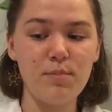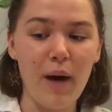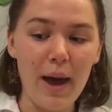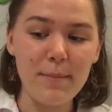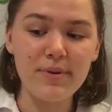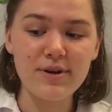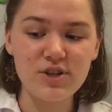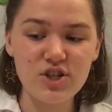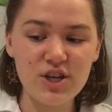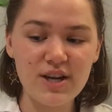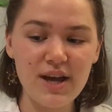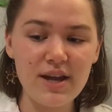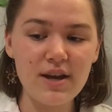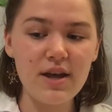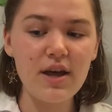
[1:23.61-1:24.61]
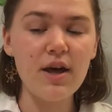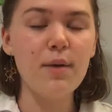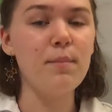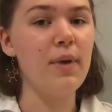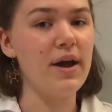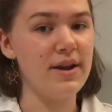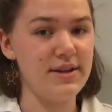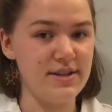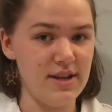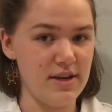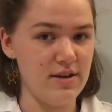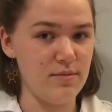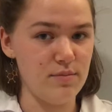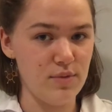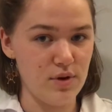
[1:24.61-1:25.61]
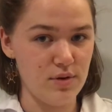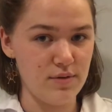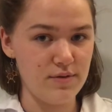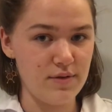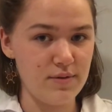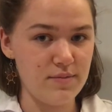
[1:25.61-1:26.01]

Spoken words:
by pushing it, but it didn't move.